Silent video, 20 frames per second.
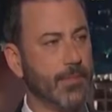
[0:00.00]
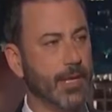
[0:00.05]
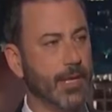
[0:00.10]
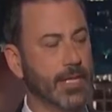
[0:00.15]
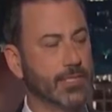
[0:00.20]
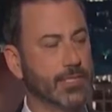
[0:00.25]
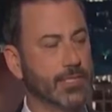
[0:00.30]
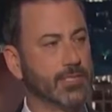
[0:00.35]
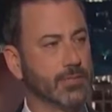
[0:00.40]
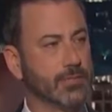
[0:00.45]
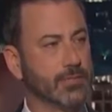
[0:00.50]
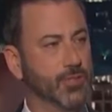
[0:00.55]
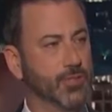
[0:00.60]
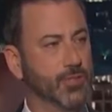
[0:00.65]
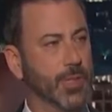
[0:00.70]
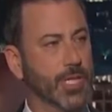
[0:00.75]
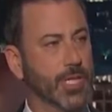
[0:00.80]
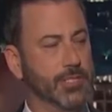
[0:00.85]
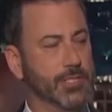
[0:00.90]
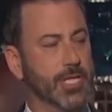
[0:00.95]
It's too
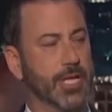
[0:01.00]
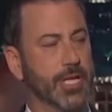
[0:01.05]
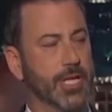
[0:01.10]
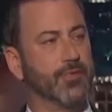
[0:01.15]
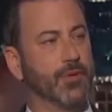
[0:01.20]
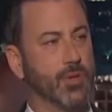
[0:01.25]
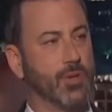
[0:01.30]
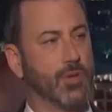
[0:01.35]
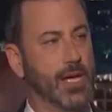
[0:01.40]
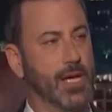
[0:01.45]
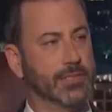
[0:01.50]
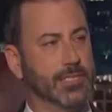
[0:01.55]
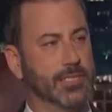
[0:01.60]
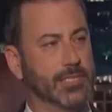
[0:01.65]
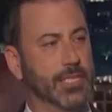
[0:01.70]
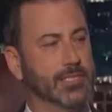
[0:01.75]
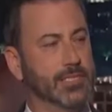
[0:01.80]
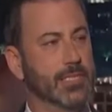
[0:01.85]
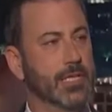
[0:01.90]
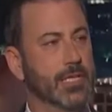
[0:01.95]
much to even
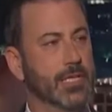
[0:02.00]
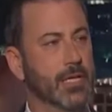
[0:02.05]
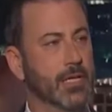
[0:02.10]
process.